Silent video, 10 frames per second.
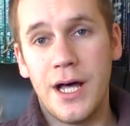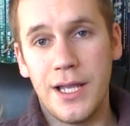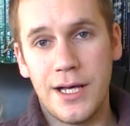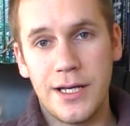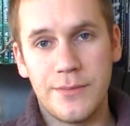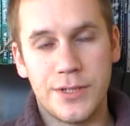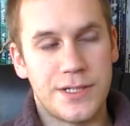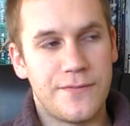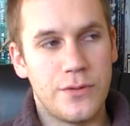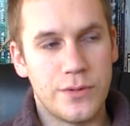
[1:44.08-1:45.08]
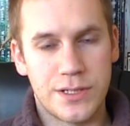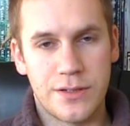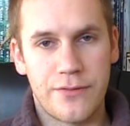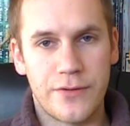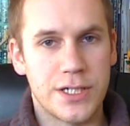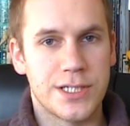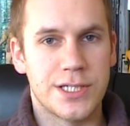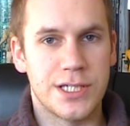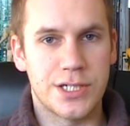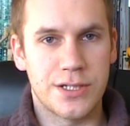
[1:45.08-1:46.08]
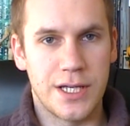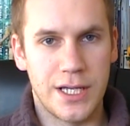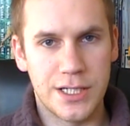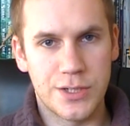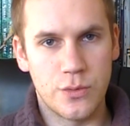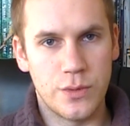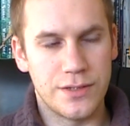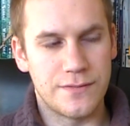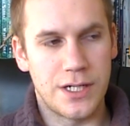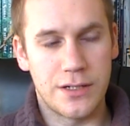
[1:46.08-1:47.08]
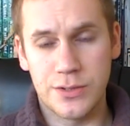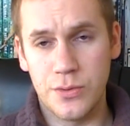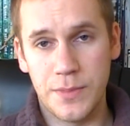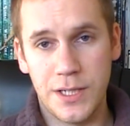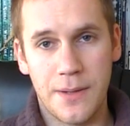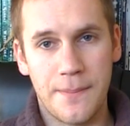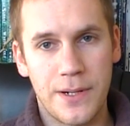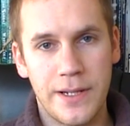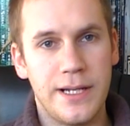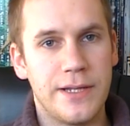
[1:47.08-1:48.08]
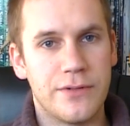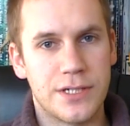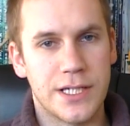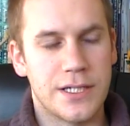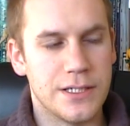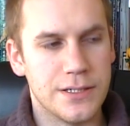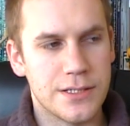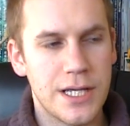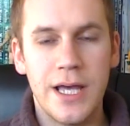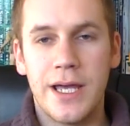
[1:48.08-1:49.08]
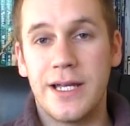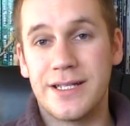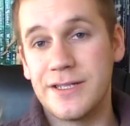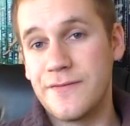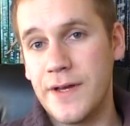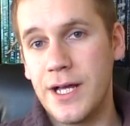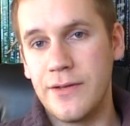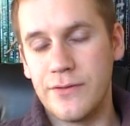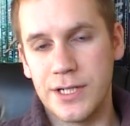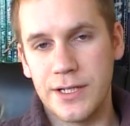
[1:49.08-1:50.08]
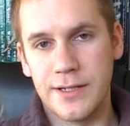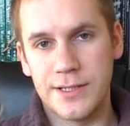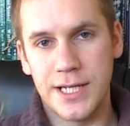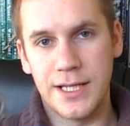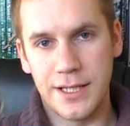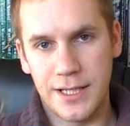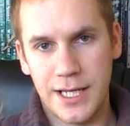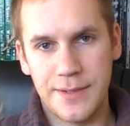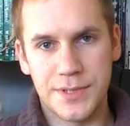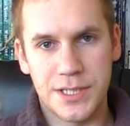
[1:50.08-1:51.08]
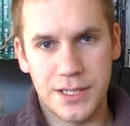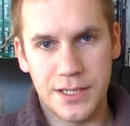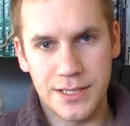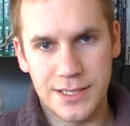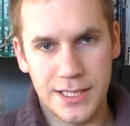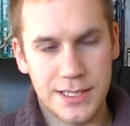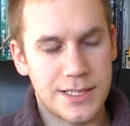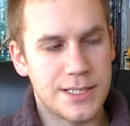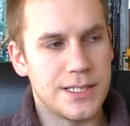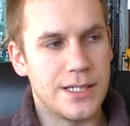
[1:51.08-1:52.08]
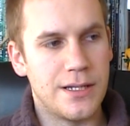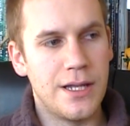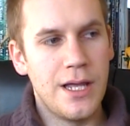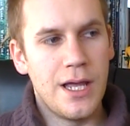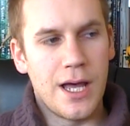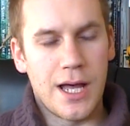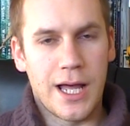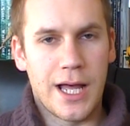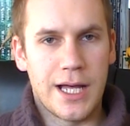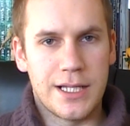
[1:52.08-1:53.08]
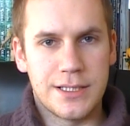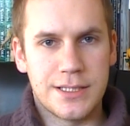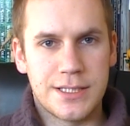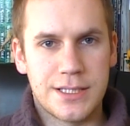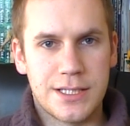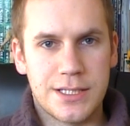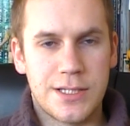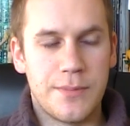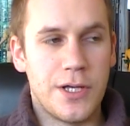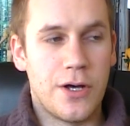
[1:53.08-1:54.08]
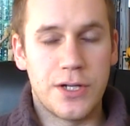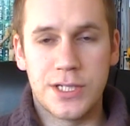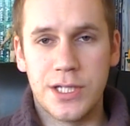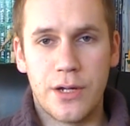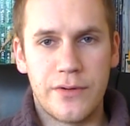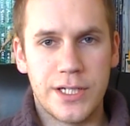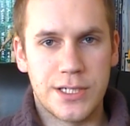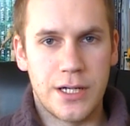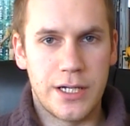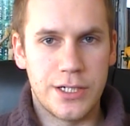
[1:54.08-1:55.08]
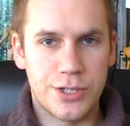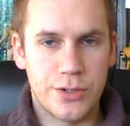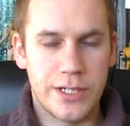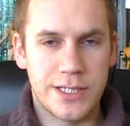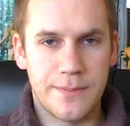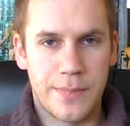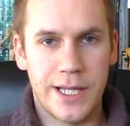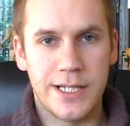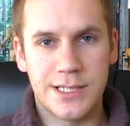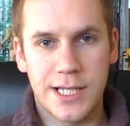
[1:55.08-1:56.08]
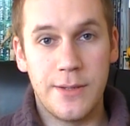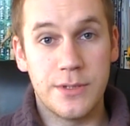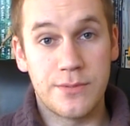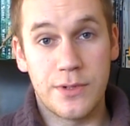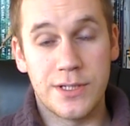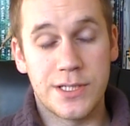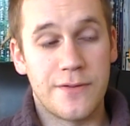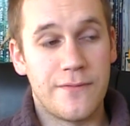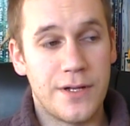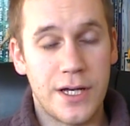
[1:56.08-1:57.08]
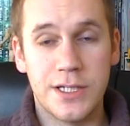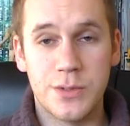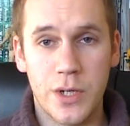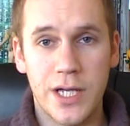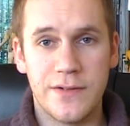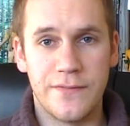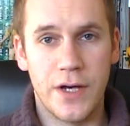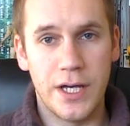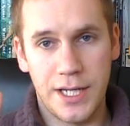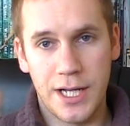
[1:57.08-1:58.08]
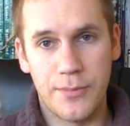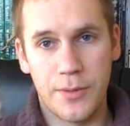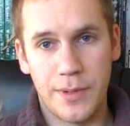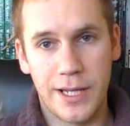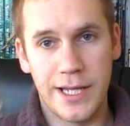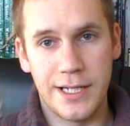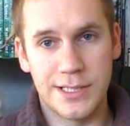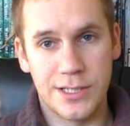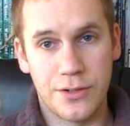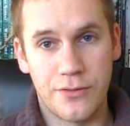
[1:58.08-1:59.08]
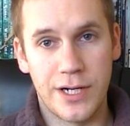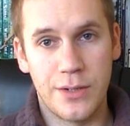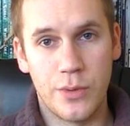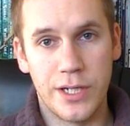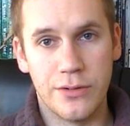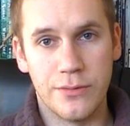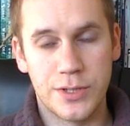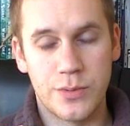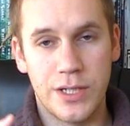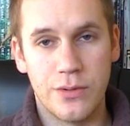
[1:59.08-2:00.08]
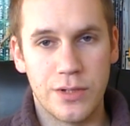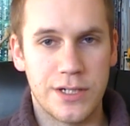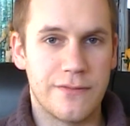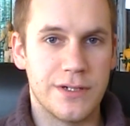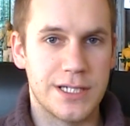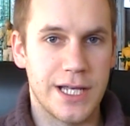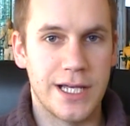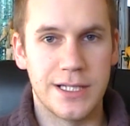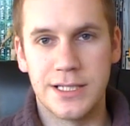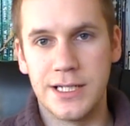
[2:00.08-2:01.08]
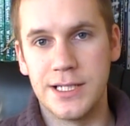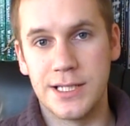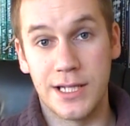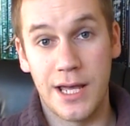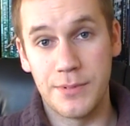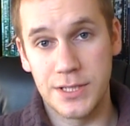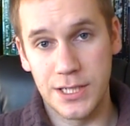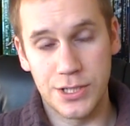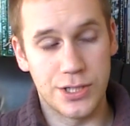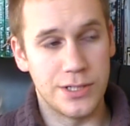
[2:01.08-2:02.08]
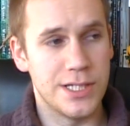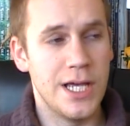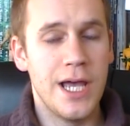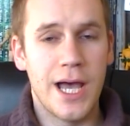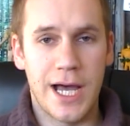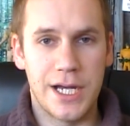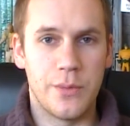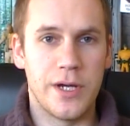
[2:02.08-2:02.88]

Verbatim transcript: alignment, if you were to thrust such a thing into a World of Darkness, would be completely ridiculous. It is fairly ridiculous in the games that it exists in, and to be honest, the only reason I enjoy it in Planescape is because it's a nice way of dividing up the planes on the Great Wheel between all the different deities and their petitioners, and